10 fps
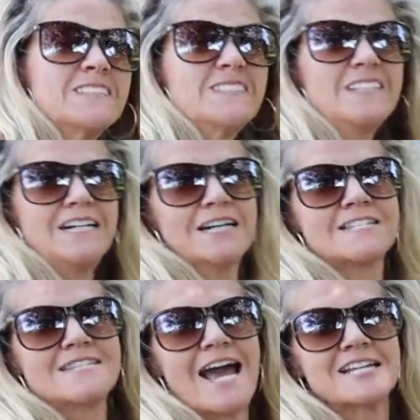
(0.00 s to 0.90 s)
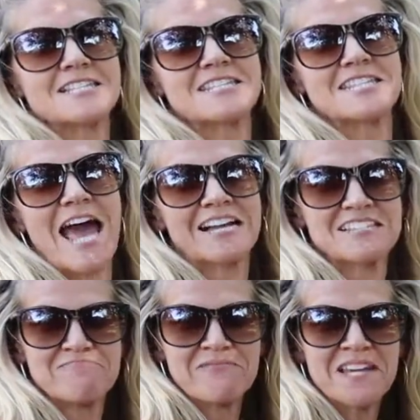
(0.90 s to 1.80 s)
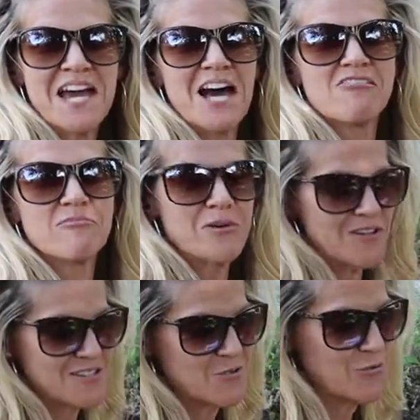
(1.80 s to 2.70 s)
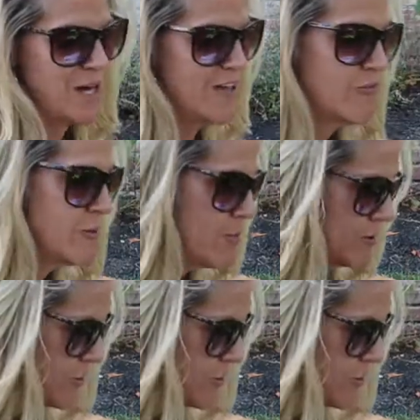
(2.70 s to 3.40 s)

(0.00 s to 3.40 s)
Oh, stacks and stacks of books ready for people to